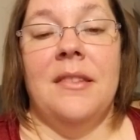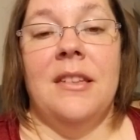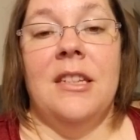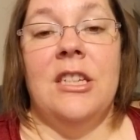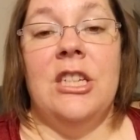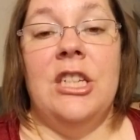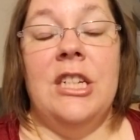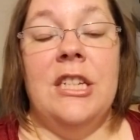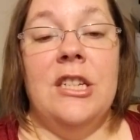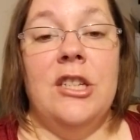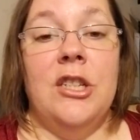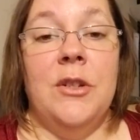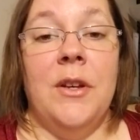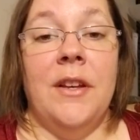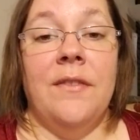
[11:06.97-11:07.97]
She is
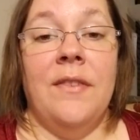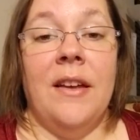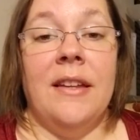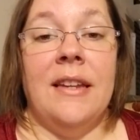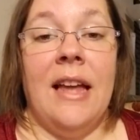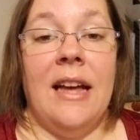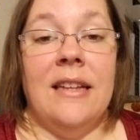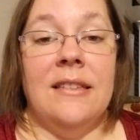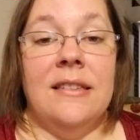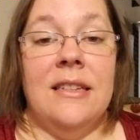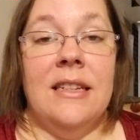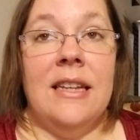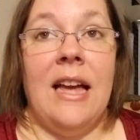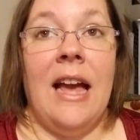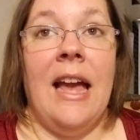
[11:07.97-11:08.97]
doing
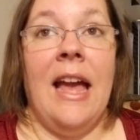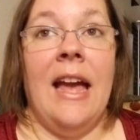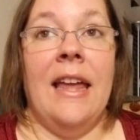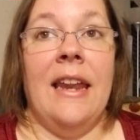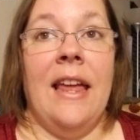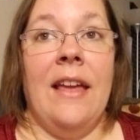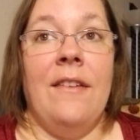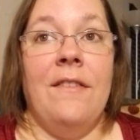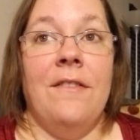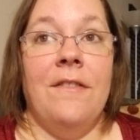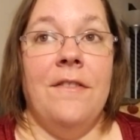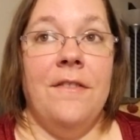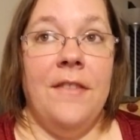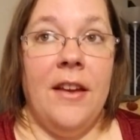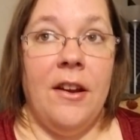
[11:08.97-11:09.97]
fantastic. I had a
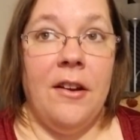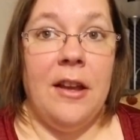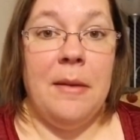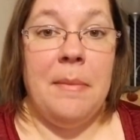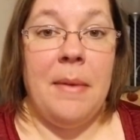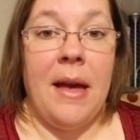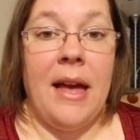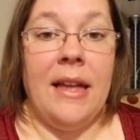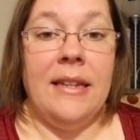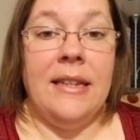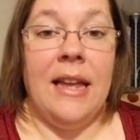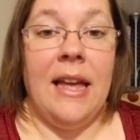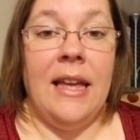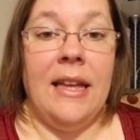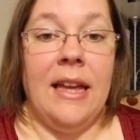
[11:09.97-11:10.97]
very bad
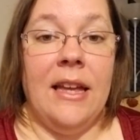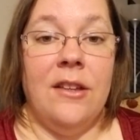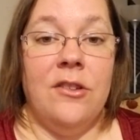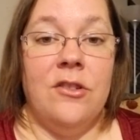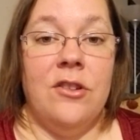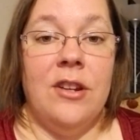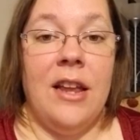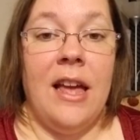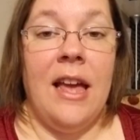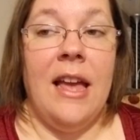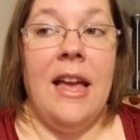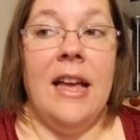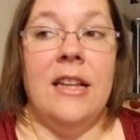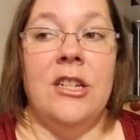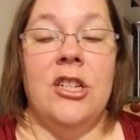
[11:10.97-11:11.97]
day yesterday,
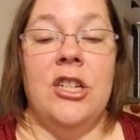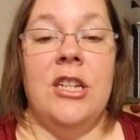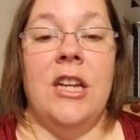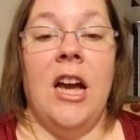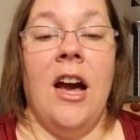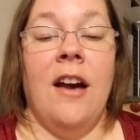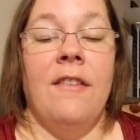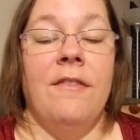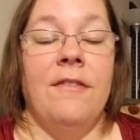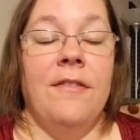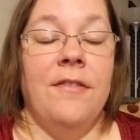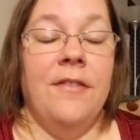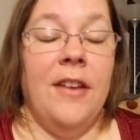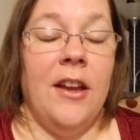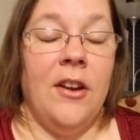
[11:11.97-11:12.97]
and she got
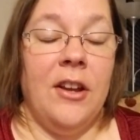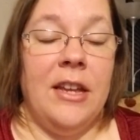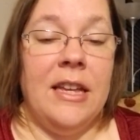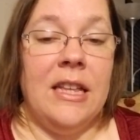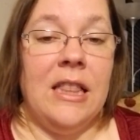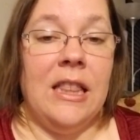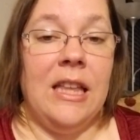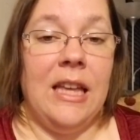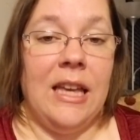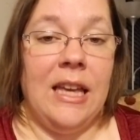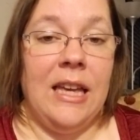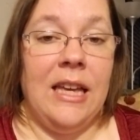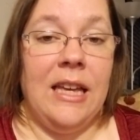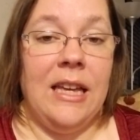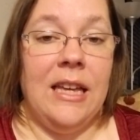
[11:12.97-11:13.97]
very
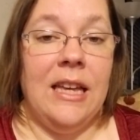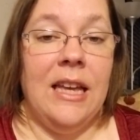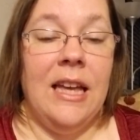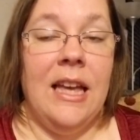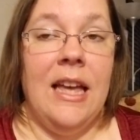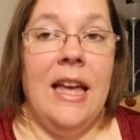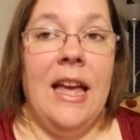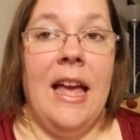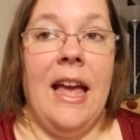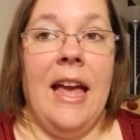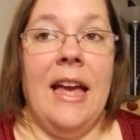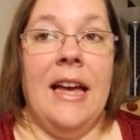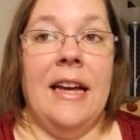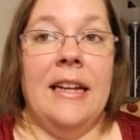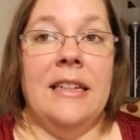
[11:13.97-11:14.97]
clingy
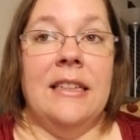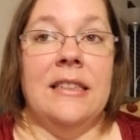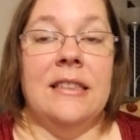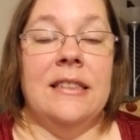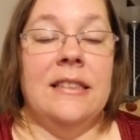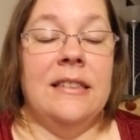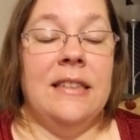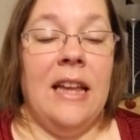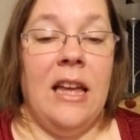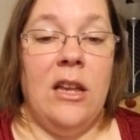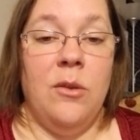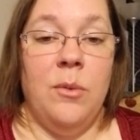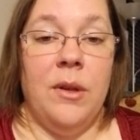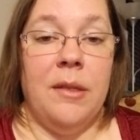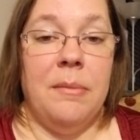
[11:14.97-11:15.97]
and stayed
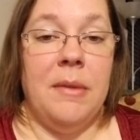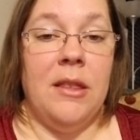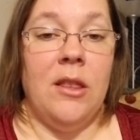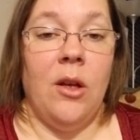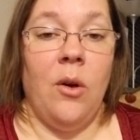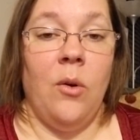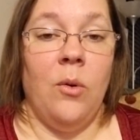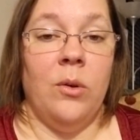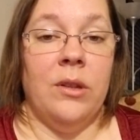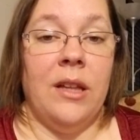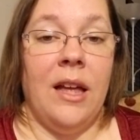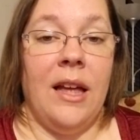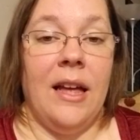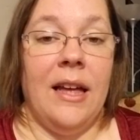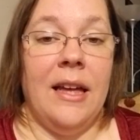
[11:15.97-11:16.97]
with me the whole
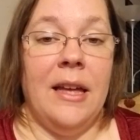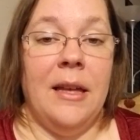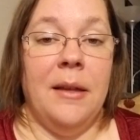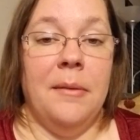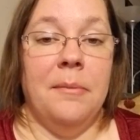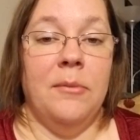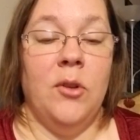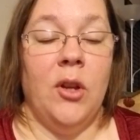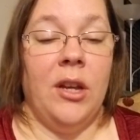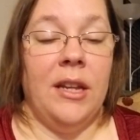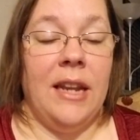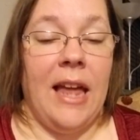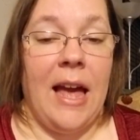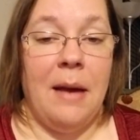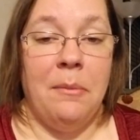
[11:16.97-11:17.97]
time, took a
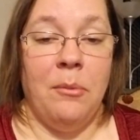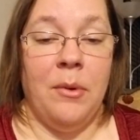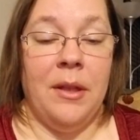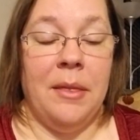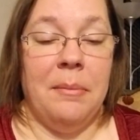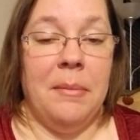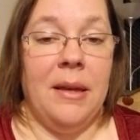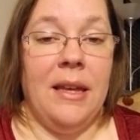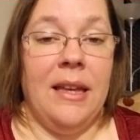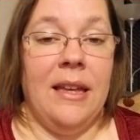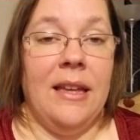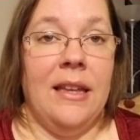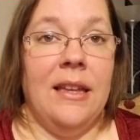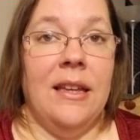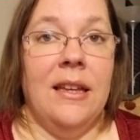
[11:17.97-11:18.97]
nap with
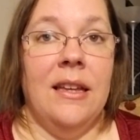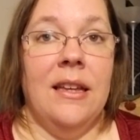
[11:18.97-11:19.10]
me.